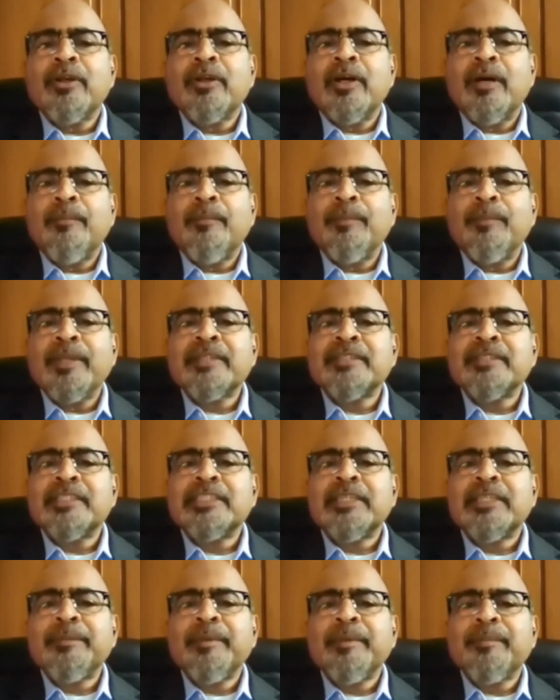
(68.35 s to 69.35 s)
complex
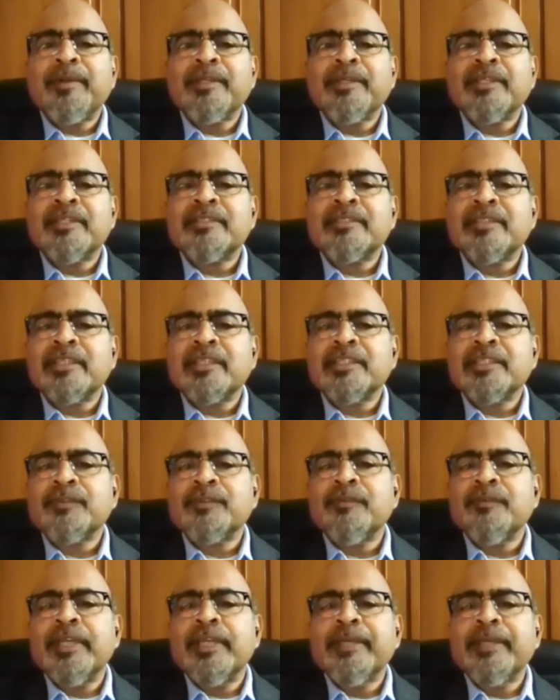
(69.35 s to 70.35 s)
SAP projects
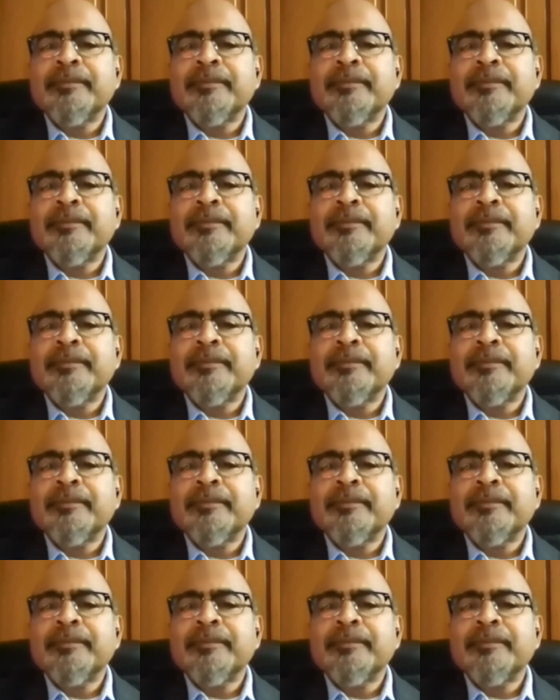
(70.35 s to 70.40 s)
successfully.